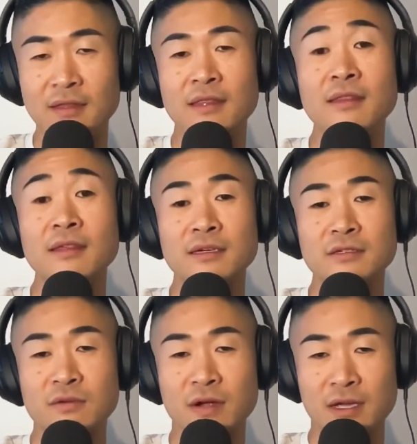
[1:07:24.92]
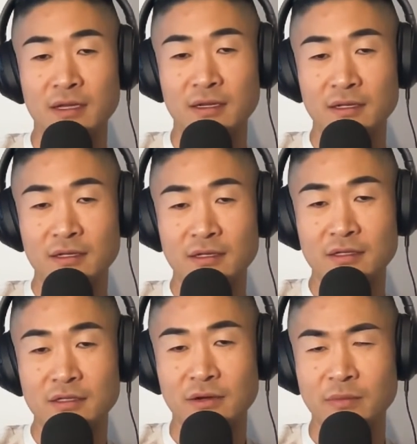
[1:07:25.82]
things, right?
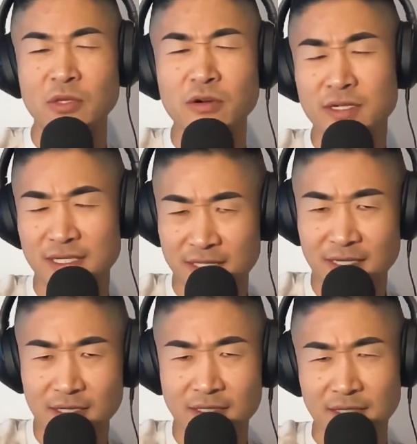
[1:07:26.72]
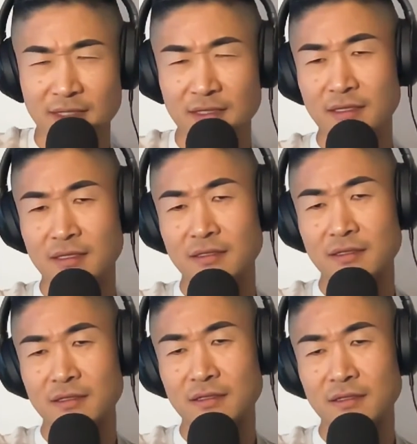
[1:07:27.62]
So I'm curious, is it
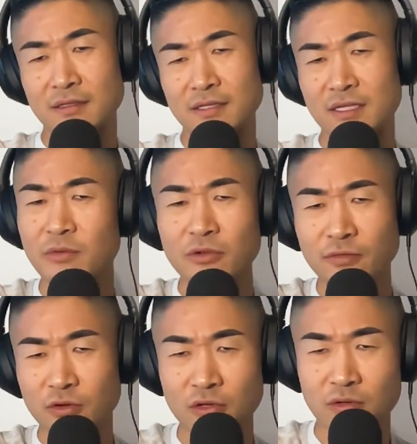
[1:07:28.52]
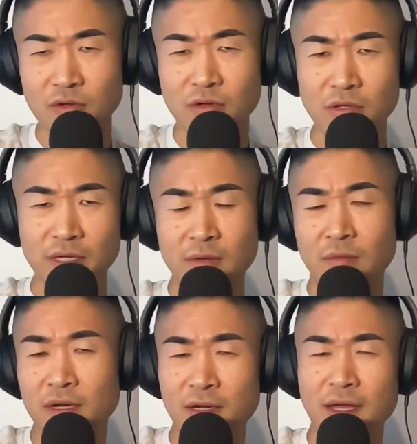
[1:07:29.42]
similar for you, or like
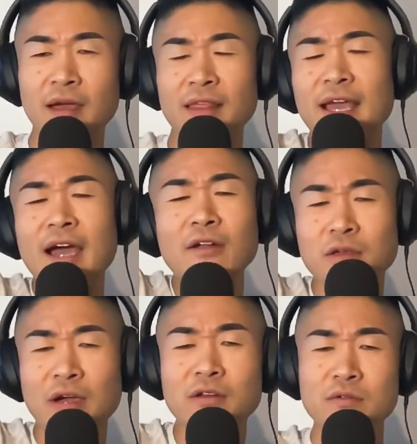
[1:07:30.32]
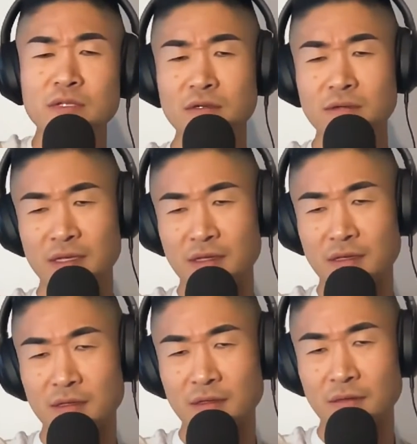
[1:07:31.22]
what? Like, how do you deal
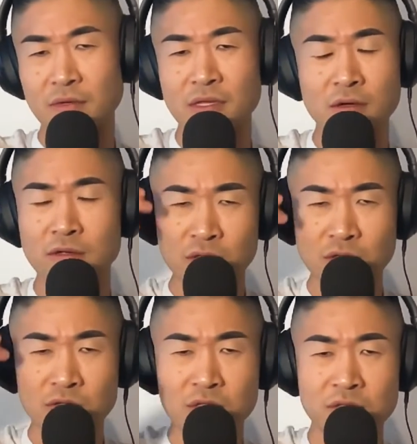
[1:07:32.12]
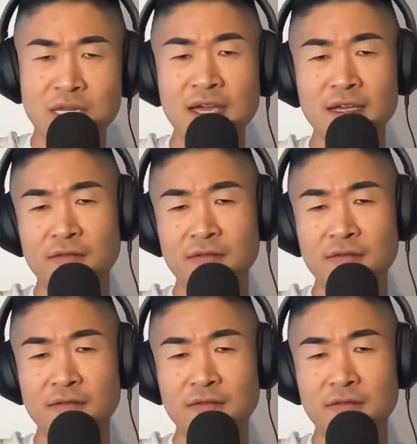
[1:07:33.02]
with those negative